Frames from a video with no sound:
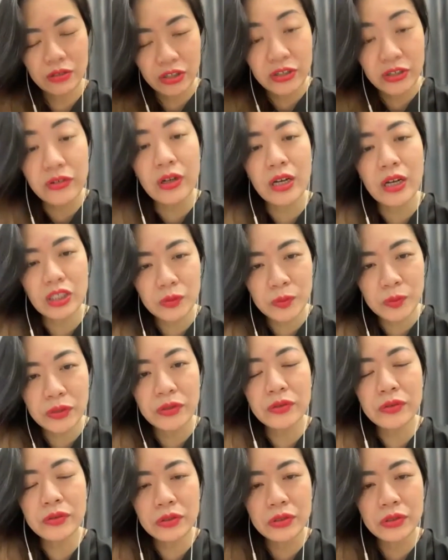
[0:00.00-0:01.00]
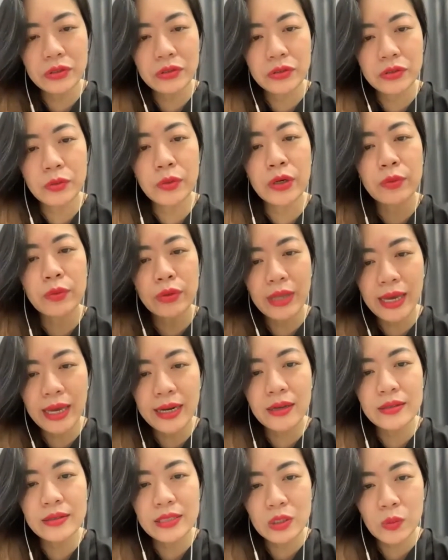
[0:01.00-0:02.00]
hospital to work with
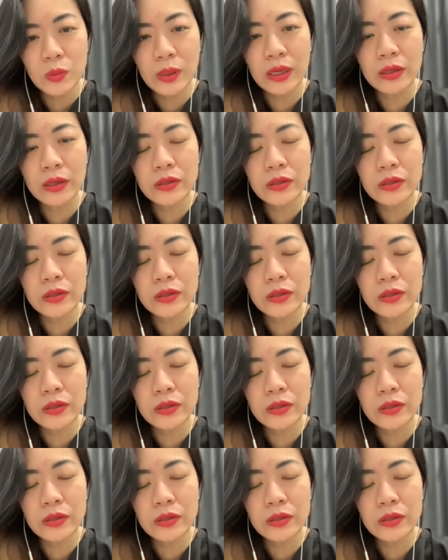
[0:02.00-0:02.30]
adults as well.